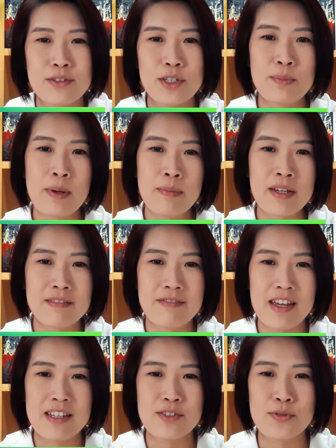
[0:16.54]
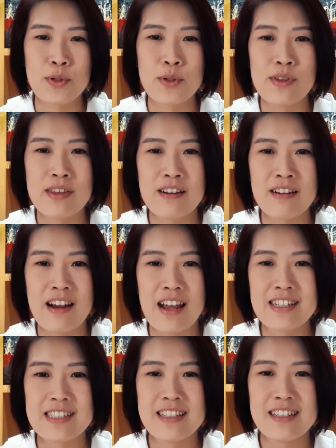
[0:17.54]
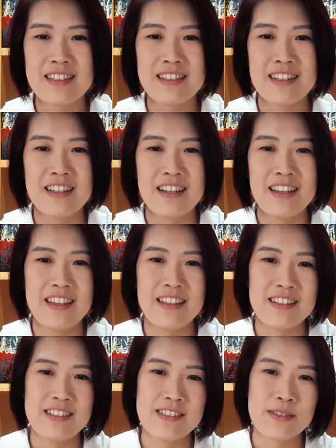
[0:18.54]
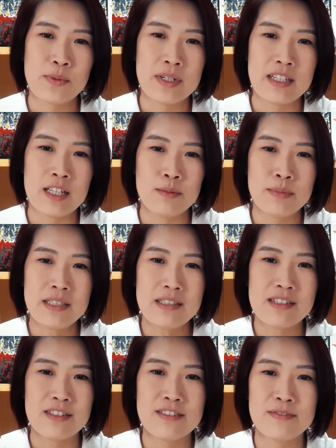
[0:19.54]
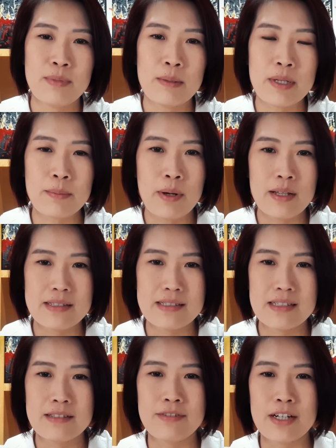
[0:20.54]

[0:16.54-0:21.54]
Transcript: For the public affairs role, there are actually is one element of public policy and